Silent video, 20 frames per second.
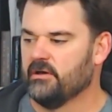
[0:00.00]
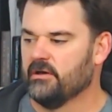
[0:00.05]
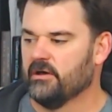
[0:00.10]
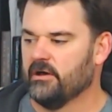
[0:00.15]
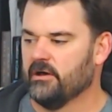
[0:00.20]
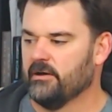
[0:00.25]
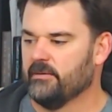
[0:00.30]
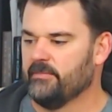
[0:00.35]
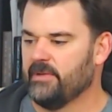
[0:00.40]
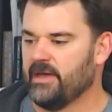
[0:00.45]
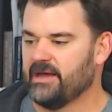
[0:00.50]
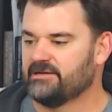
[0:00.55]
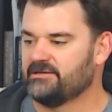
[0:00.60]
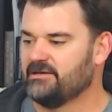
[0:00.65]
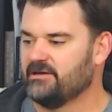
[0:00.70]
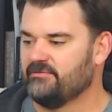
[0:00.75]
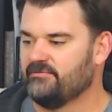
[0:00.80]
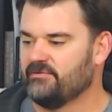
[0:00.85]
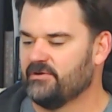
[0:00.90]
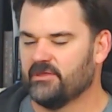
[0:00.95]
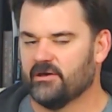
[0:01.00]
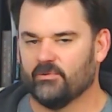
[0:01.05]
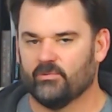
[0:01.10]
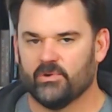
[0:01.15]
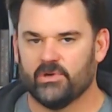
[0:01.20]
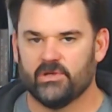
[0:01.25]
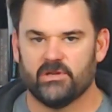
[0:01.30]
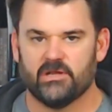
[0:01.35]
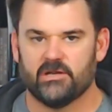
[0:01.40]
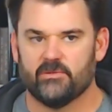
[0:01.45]
activity that
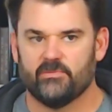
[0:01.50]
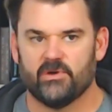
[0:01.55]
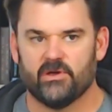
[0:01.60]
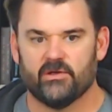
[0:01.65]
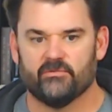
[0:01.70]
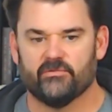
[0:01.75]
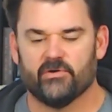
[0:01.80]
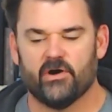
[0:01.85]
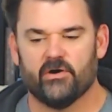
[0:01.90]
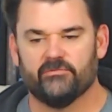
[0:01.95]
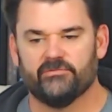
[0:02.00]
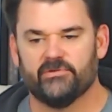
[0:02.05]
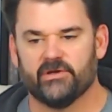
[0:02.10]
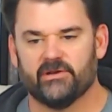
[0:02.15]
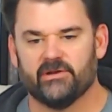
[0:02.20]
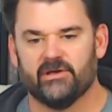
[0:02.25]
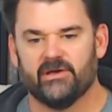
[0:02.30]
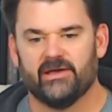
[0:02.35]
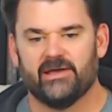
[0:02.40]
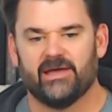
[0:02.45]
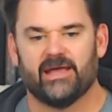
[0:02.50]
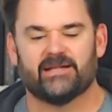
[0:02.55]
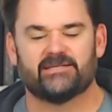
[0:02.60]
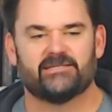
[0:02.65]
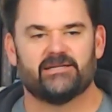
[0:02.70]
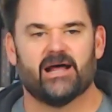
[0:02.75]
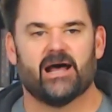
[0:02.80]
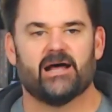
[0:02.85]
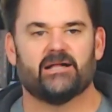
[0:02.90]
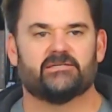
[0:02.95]
we need to be involved in. It's
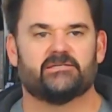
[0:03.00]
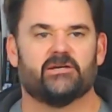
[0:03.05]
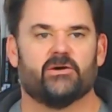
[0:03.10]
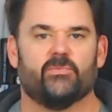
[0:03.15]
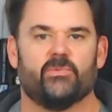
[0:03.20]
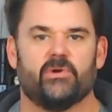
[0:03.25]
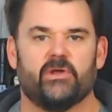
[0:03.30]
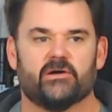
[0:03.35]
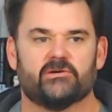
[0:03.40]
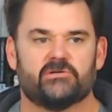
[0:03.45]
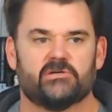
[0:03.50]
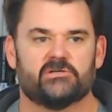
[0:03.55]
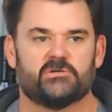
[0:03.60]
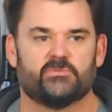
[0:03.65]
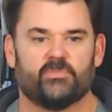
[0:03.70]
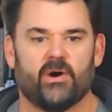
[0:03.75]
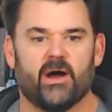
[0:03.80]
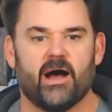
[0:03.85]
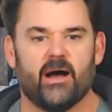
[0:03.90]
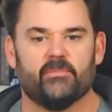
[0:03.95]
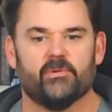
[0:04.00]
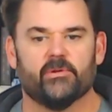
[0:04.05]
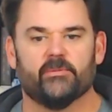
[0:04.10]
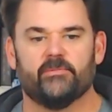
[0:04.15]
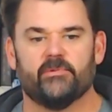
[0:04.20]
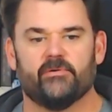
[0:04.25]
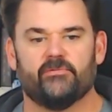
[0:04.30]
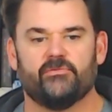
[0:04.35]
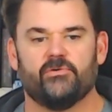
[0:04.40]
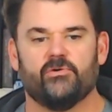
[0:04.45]
not someone else's problem
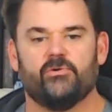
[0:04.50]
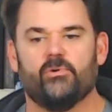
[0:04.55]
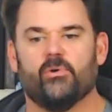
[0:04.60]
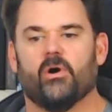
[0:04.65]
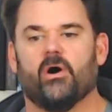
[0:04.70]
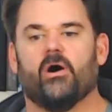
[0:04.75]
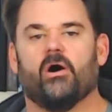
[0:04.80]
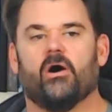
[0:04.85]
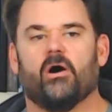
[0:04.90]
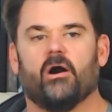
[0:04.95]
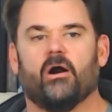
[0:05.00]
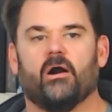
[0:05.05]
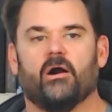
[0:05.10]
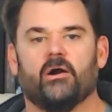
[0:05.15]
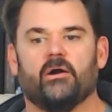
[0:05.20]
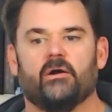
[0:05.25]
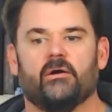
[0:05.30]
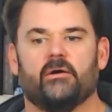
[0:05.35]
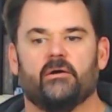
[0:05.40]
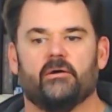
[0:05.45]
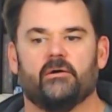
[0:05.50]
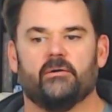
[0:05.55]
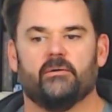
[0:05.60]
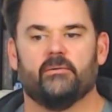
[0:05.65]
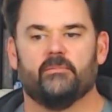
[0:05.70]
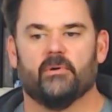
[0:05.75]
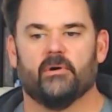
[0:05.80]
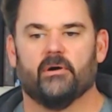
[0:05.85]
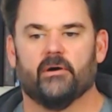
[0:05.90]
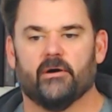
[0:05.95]
if you are
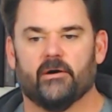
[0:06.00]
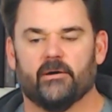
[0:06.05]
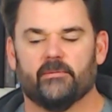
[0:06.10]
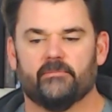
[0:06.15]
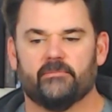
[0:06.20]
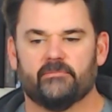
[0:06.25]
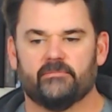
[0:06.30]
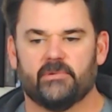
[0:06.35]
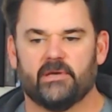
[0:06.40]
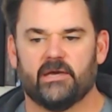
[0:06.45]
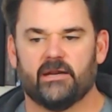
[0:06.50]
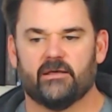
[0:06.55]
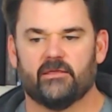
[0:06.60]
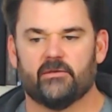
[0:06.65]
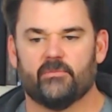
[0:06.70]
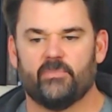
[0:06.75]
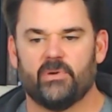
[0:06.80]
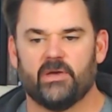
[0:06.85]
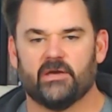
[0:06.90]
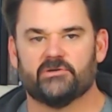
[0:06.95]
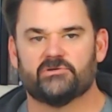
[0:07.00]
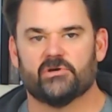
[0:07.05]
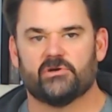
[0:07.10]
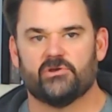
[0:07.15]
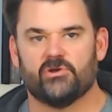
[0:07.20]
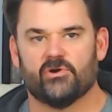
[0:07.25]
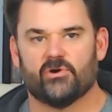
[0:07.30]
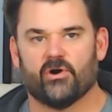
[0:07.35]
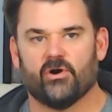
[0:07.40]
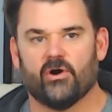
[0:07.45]
getting the pings on
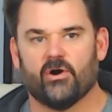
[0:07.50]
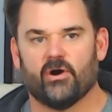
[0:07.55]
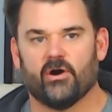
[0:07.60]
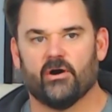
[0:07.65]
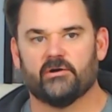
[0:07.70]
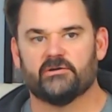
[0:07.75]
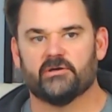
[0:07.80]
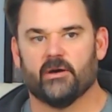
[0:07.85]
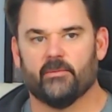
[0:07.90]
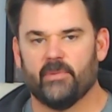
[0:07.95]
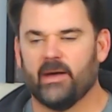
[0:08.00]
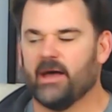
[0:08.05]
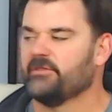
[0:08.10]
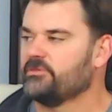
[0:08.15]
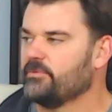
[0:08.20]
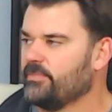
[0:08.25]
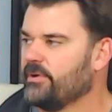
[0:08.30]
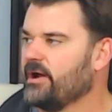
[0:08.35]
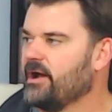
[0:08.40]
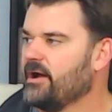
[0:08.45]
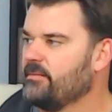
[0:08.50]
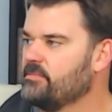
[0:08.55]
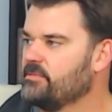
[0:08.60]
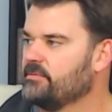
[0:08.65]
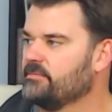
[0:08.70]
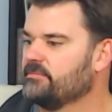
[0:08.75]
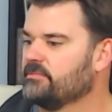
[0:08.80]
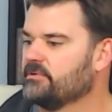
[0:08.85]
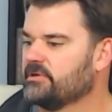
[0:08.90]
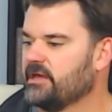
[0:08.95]
your heart about the problem.
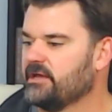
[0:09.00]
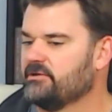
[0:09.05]
Okay,